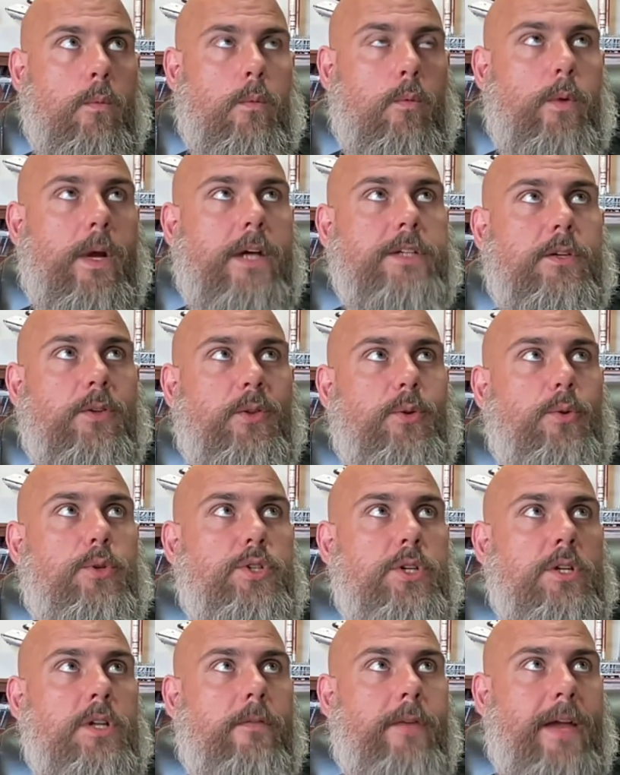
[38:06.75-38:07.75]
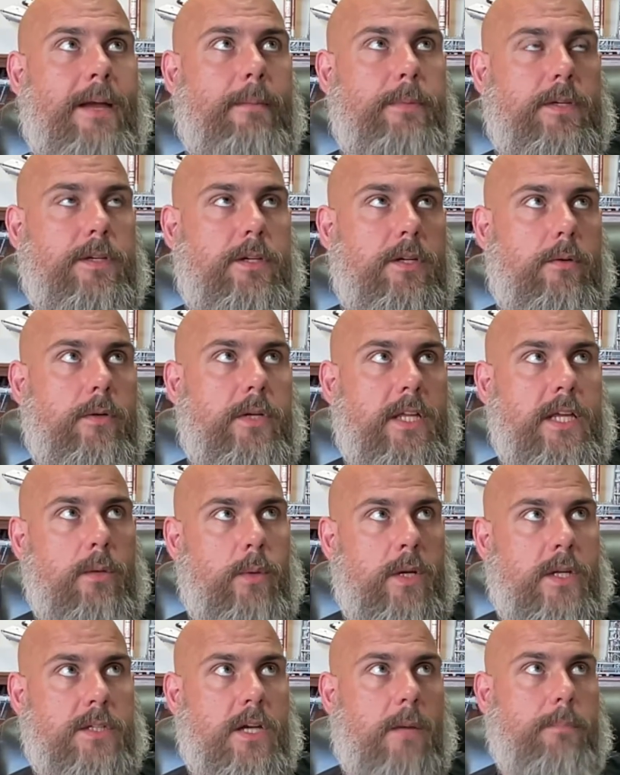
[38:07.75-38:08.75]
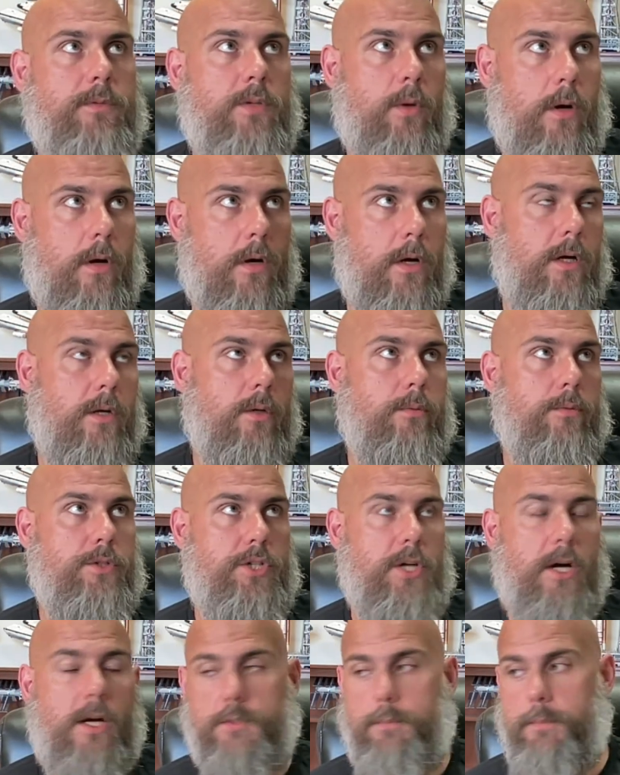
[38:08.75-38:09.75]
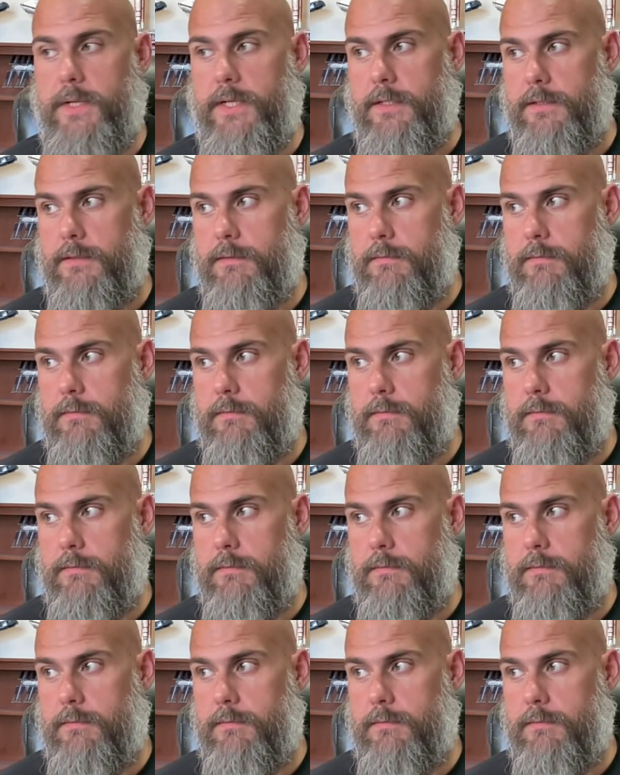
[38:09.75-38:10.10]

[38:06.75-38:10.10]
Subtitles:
Resolution of ambiguity, when it's up to our own judgment,